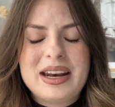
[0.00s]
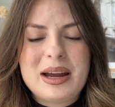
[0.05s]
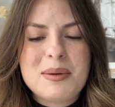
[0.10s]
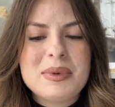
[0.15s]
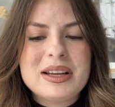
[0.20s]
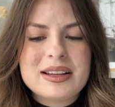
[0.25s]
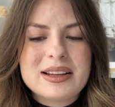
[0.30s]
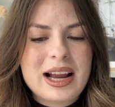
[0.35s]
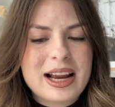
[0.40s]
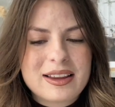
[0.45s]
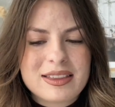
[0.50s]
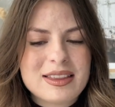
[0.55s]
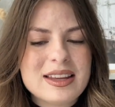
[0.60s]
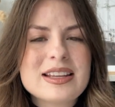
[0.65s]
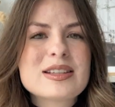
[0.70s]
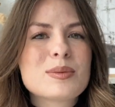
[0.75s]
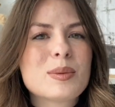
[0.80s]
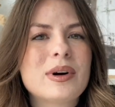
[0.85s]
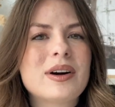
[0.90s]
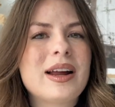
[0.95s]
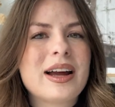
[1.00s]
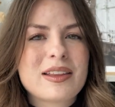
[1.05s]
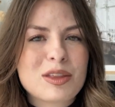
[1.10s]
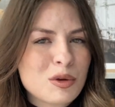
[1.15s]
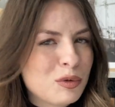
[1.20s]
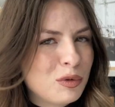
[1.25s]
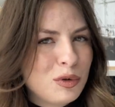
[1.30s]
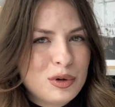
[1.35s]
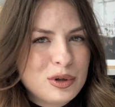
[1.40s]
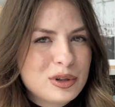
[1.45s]
I mean, like, these were like
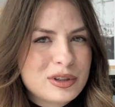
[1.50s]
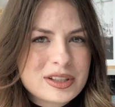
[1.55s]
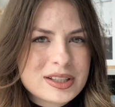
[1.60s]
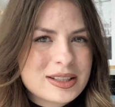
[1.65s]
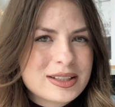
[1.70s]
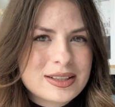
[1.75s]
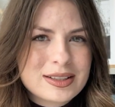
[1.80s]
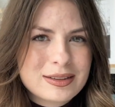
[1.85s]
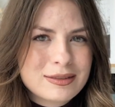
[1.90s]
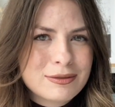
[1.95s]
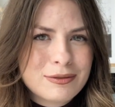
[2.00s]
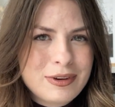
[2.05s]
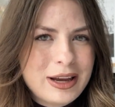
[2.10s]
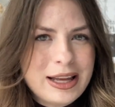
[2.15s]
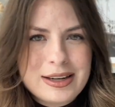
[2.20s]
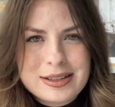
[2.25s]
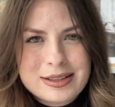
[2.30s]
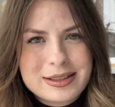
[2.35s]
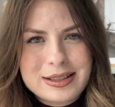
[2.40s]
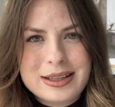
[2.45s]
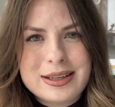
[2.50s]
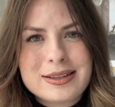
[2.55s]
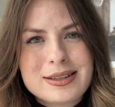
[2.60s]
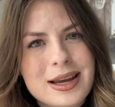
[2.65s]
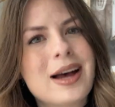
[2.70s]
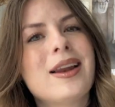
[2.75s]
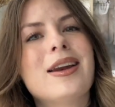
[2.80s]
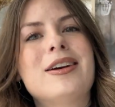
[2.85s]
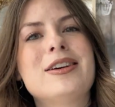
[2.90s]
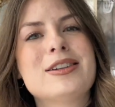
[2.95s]
the first fantasy
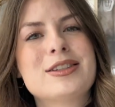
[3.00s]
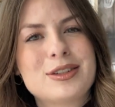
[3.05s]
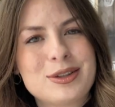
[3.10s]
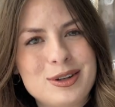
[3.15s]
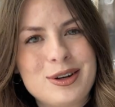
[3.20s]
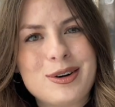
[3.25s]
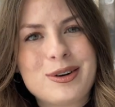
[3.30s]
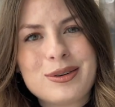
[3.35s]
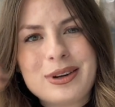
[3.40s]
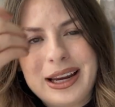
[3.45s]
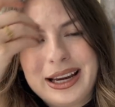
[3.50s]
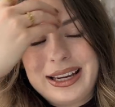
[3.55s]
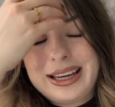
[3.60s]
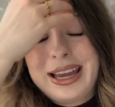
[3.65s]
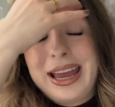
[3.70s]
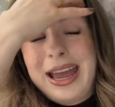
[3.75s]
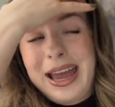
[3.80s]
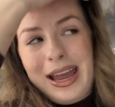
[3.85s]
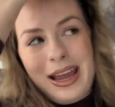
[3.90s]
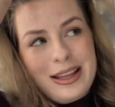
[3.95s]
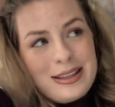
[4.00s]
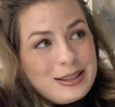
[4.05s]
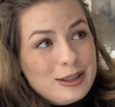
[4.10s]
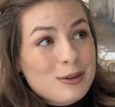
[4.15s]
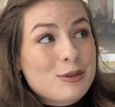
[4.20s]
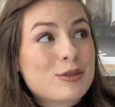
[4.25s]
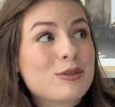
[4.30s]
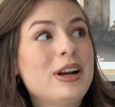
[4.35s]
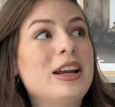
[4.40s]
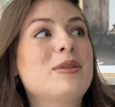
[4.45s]
tellers, like, it's
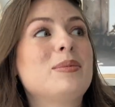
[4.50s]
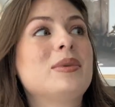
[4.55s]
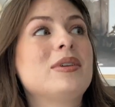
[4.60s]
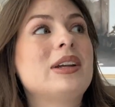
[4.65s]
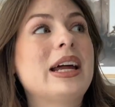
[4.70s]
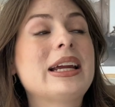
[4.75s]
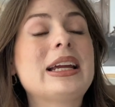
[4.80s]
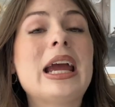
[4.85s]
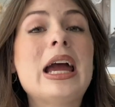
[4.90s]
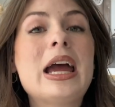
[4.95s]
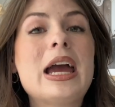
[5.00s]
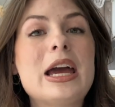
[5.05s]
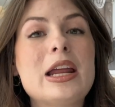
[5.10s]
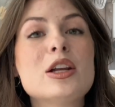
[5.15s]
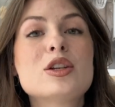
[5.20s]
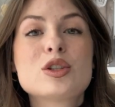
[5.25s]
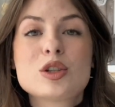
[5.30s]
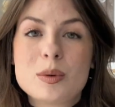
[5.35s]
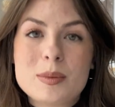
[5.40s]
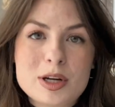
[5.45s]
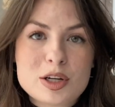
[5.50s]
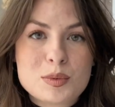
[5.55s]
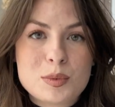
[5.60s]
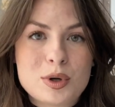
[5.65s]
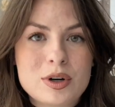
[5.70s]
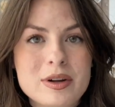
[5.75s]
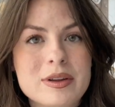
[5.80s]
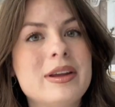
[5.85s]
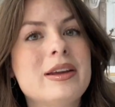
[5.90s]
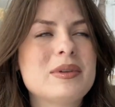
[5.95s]
incredible. Like, it is so much
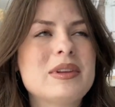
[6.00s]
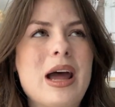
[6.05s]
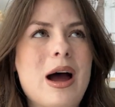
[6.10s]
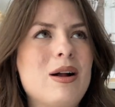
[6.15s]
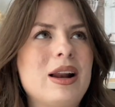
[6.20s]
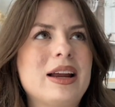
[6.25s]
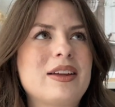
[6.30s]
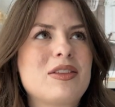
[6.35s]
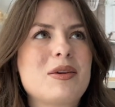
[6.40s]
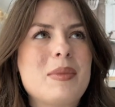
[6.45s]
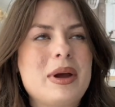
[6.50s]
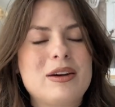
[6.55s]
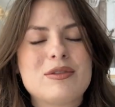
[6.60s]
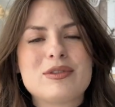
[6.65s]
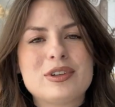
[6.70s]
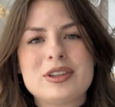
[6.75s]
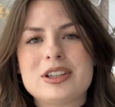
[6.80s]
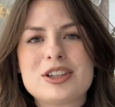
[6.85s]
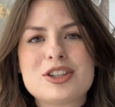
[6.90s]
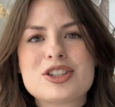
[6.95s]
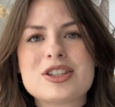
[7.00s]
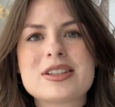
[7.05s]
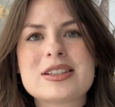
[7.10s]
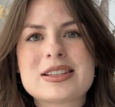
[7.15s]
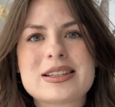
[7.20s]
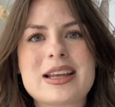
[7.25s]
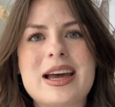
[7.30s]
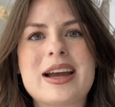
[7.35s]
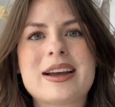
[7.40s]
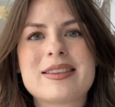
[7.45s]
more than now, like the main
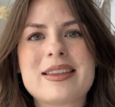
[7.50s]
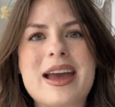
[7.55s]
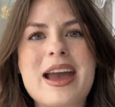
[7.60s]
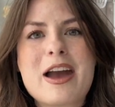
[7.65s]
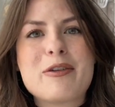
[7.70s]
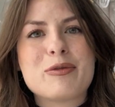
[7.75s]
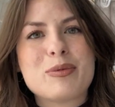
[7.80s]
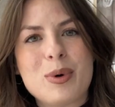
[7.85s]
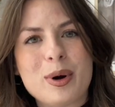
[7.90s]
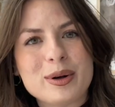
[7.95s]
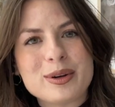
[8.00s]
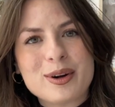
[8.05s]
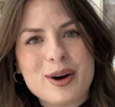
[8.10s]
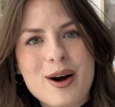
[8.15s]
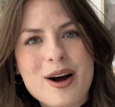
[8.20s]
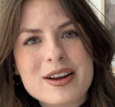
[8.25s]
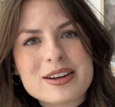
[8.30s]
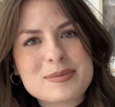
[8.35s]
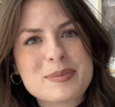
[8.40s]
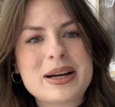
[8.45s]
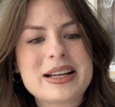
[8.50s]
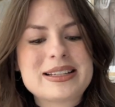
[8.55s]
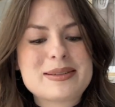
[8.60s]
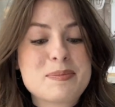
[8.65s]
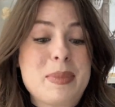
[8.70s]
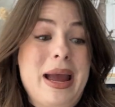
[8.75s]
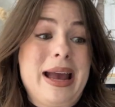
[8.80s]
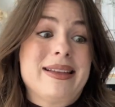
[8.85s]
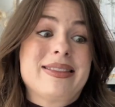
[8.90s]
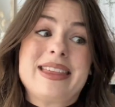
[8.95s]
religions, like they have one god, but
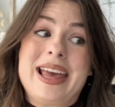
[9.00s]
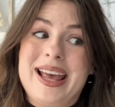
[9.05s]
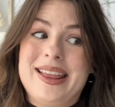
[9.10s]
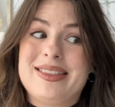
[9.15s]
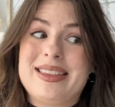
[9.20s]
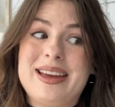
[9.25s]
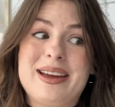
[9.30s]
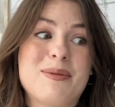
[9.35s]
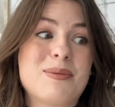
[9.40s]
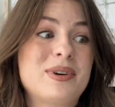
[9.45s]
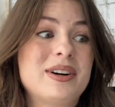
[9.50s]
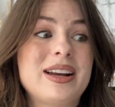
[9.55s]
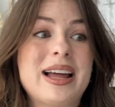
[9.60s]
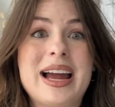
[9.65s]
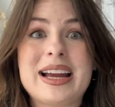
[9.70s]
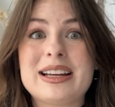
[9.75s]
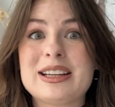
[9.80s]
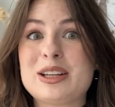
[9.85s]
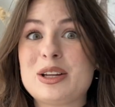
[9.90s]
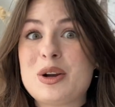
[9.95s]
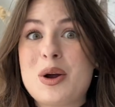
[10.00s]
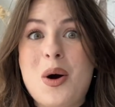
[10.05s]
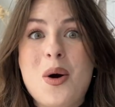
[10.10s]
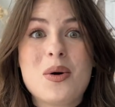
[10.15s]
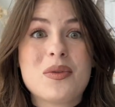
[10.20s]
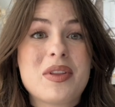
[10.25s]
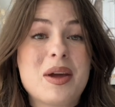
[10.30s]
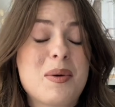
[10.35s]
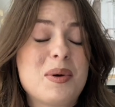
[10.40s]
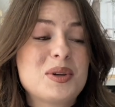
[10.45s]
back then they were like,
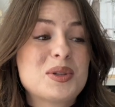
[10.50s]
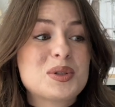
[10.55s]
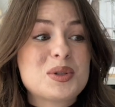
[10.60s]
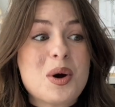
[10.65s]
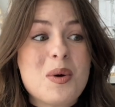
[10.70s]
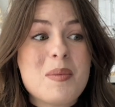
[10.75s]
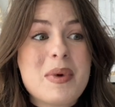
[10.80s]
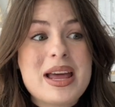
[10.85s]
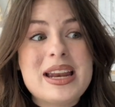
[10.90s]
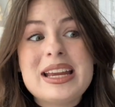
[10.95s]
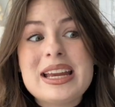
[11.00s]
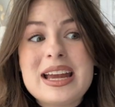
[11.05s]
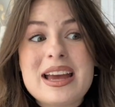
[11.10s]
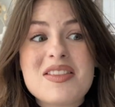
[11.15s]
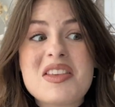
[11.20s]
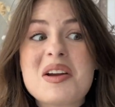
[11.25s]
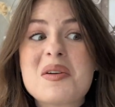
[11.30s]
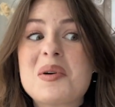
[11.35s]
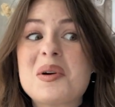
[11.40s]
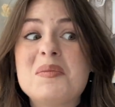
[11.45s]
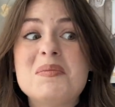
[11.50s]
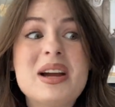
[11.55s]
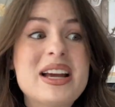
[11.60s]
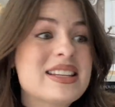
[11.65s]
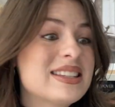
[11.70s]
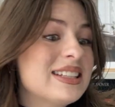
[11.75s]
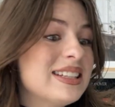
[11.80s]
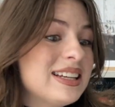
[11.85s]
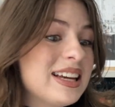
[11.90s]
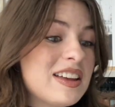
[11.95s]
there were so many and they were
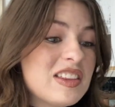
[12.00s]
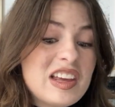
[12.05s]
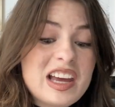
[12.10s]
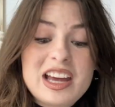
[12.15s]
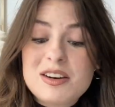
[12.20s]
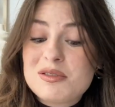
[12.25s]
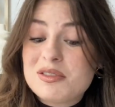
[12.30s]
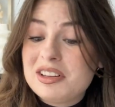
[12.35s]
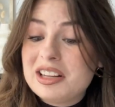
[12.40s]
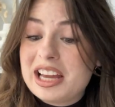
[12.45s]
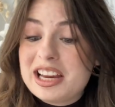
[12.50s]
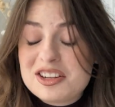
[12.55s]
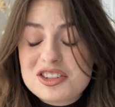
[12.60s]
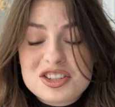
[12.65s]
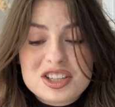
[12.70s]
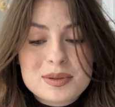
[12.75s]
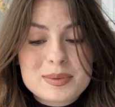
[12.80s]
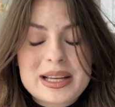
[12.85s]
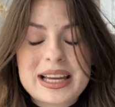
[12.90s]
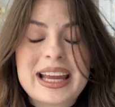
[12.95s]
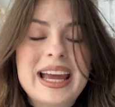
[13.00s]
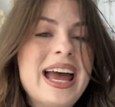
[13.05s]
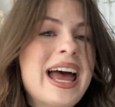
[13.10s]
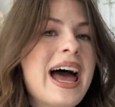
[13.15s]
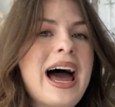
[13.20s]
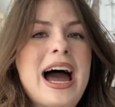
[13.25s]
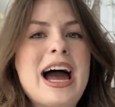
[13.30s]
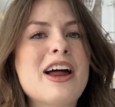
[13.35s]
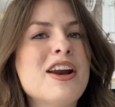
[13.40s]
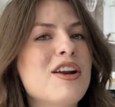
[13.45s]
messy and they had relationships. Like,
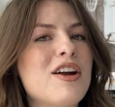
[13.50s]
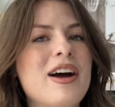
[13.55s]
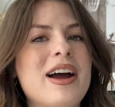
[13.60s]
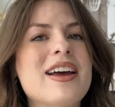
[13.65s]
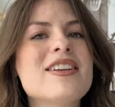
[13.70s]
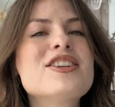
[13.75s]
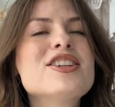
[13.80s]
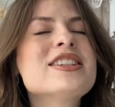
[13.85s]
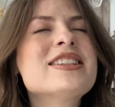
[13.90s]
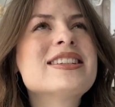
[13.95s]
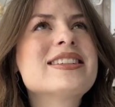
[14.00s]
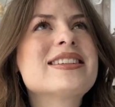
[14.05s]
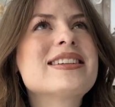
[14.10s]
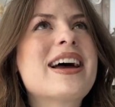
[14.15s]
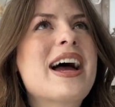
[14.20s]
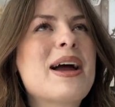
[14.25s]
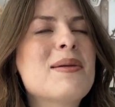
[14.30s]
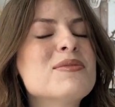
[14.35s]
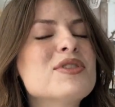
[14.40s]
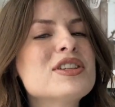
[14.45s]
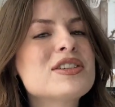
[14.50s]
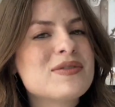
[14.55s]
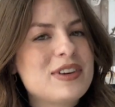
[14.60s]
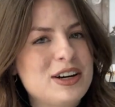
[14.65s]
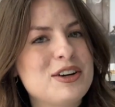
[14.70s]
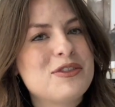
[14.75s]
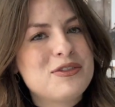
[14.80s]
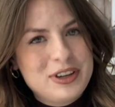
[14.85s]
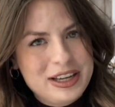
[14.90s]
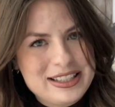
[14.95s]
I don't know, I'm just
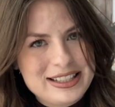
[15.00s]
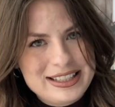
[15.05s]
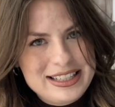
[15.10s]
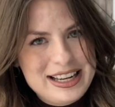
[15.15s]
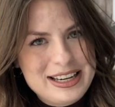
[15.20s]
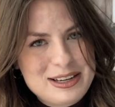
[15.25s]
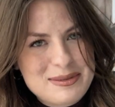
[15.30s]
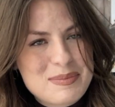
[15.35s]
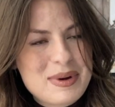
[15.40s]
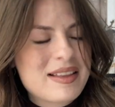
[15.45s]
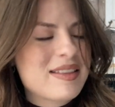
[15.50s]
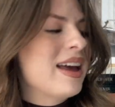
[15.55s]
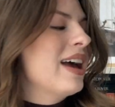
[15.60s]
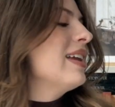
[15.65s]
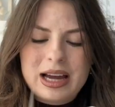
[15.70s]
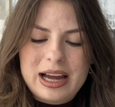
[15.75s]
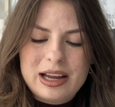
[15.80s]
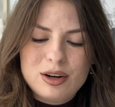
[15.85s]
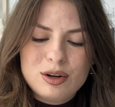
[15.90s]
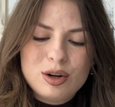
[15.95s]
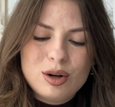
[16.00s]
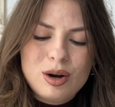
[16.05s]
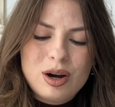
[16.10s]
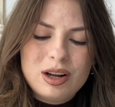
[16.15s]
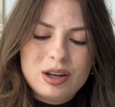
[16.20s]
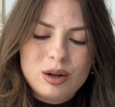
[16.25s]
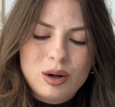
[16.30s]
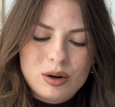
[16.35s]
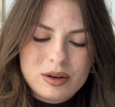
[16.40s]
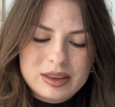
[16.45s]
very fascinated by that. I don't know
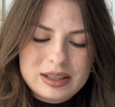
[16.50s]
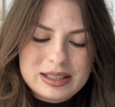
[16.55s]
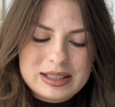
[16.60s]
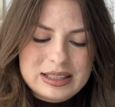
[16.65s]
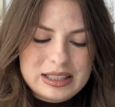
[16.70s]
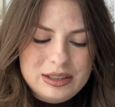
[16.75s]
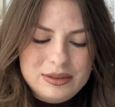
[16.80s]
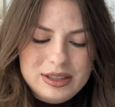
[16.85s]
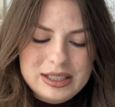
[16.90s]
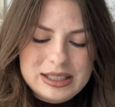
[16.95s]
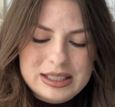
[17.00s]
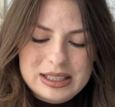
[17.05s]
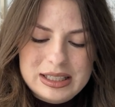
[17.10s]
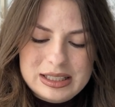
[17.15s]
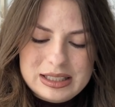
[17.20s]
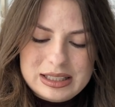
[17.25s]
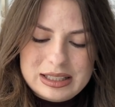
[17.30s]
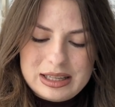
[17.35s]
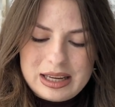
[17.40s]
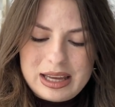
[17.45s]
how long the series is.